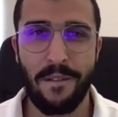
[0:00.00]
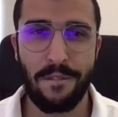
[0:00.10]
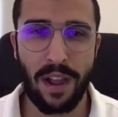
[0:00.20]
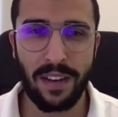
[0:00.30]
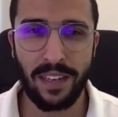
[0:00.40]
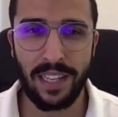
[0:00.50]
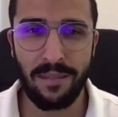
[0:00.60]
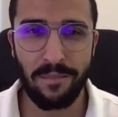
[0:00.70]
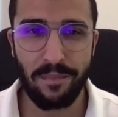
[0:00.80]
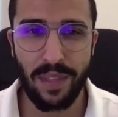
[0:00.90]

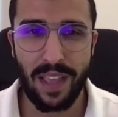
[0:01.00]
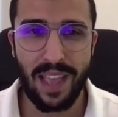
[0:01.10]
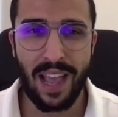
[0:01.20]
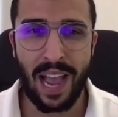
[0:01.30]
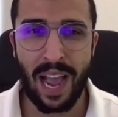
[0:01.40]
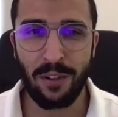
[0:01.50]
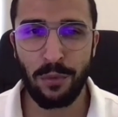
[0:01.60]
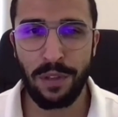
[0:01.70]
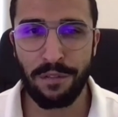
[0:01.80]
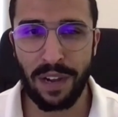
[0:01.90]
Finally, how
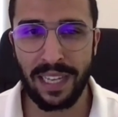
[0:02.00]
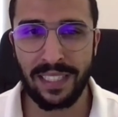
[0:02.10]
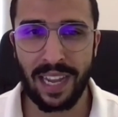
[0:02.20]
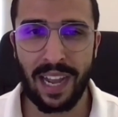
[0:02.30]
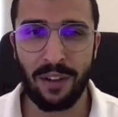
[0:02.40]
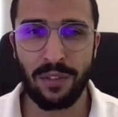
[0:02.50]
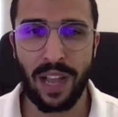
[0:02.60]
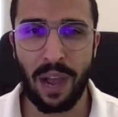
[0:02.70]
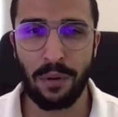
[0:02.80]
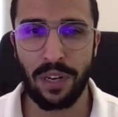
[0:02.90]
do we find out
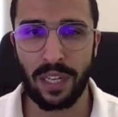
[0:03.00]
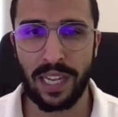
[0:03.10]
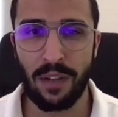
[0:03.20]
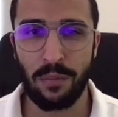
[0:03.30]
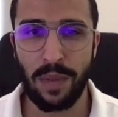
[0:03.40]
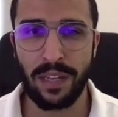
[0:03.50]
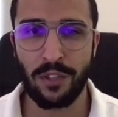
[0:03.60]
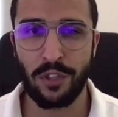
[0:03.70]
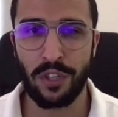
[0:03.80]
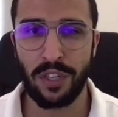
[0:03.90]
our account
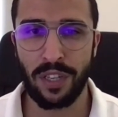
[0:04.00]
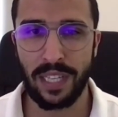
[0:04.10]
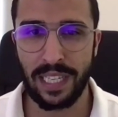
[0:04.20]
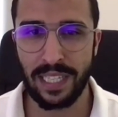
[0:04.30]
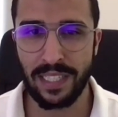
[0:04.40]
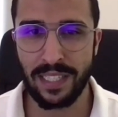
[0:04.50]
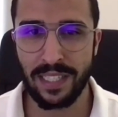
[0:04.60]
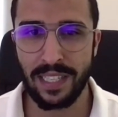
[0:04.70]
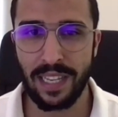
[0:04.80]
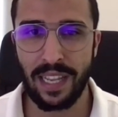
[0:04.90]
manager
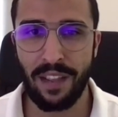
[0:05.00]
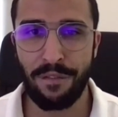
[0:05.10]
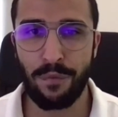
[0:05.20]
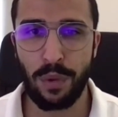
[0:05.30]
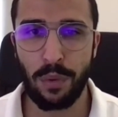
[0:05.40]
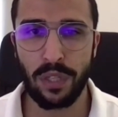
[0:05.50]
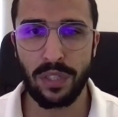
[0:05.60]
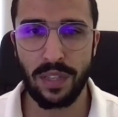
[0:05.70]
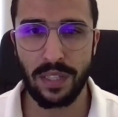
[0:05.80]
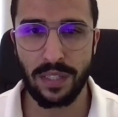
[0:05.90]
is if we
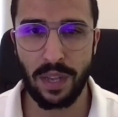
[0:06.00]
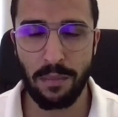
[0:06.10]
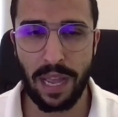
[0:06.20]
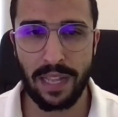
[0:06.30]
want some